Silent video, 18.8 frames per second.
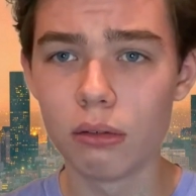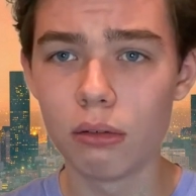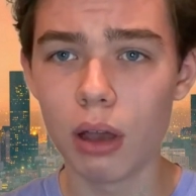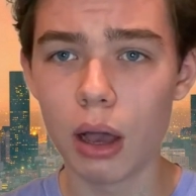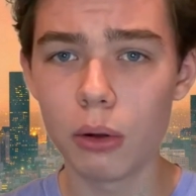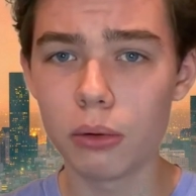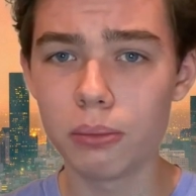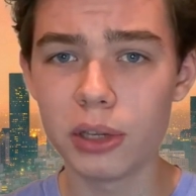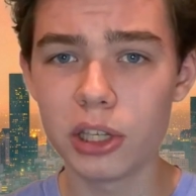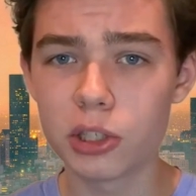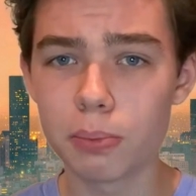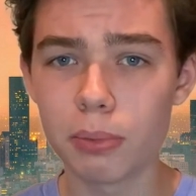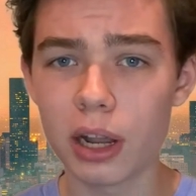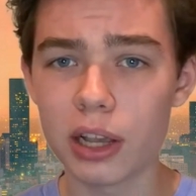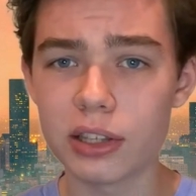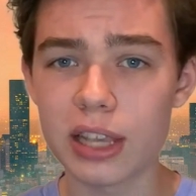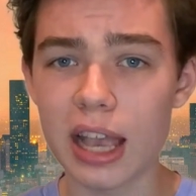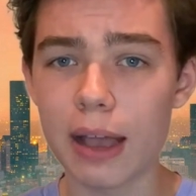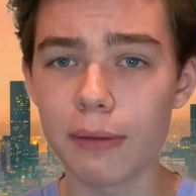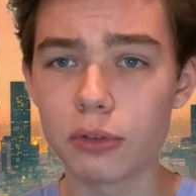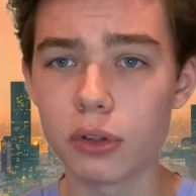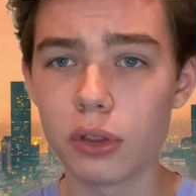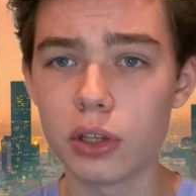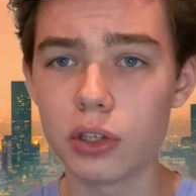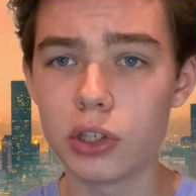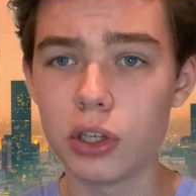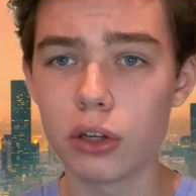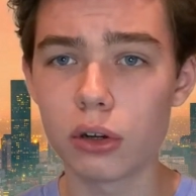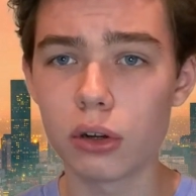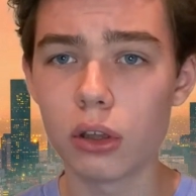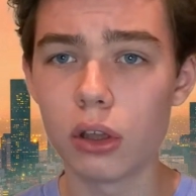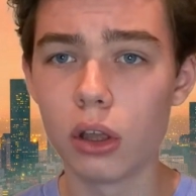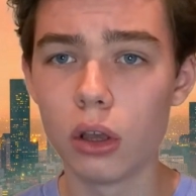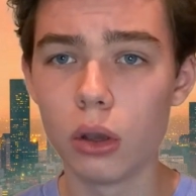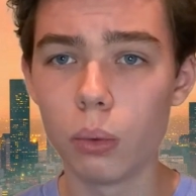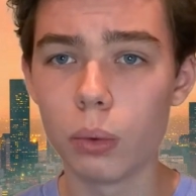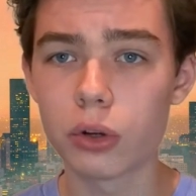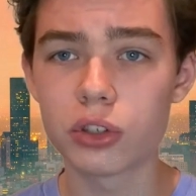I wouldn't be surprised after this year
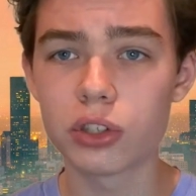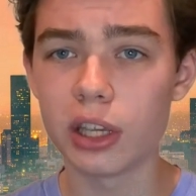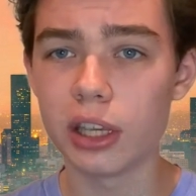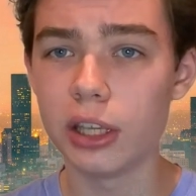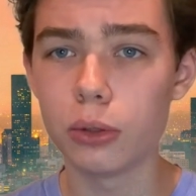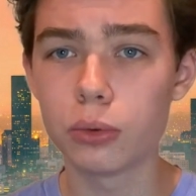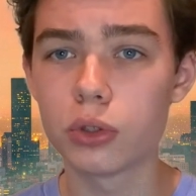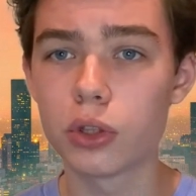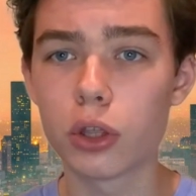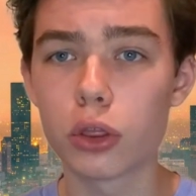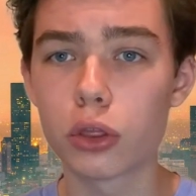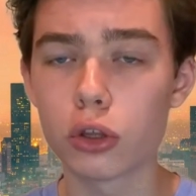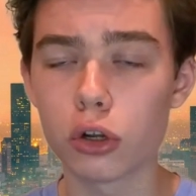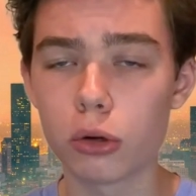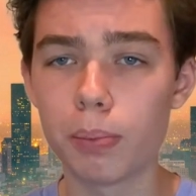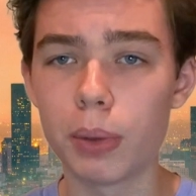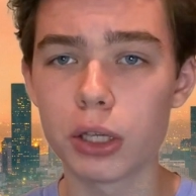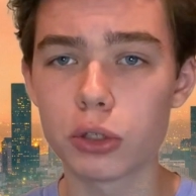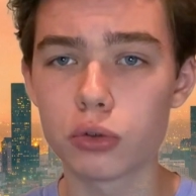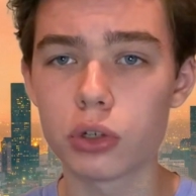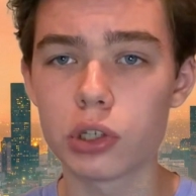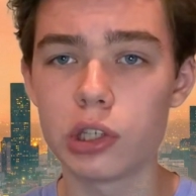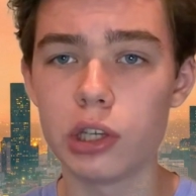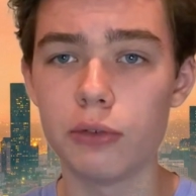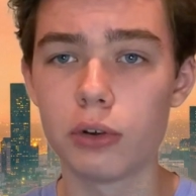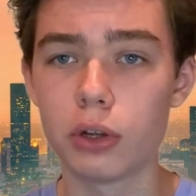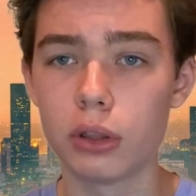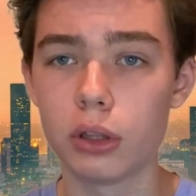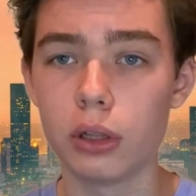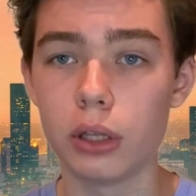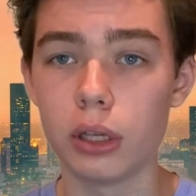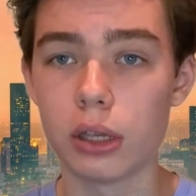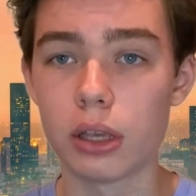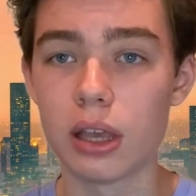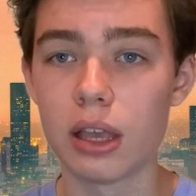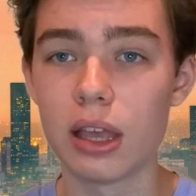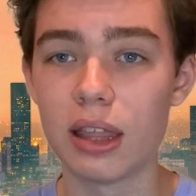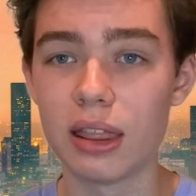we were saying he was the 3rd best receiver in the
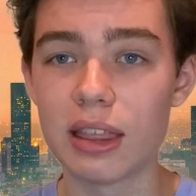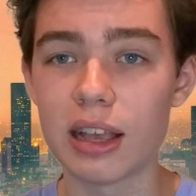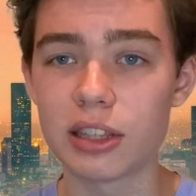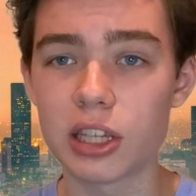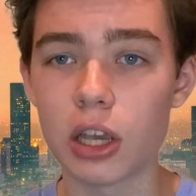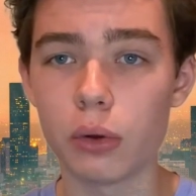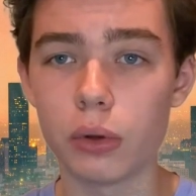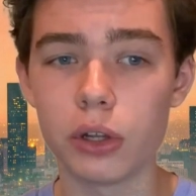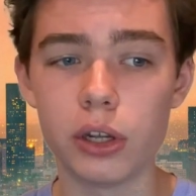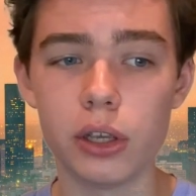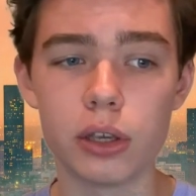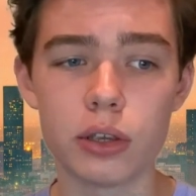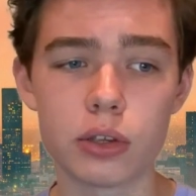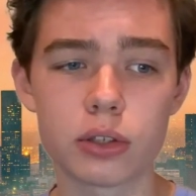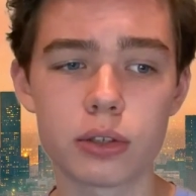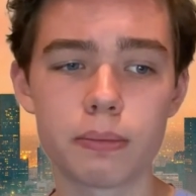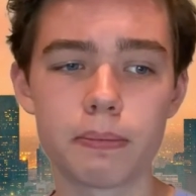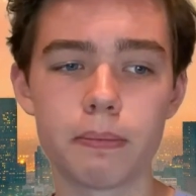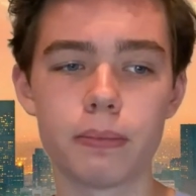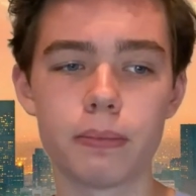league. That's how good he is.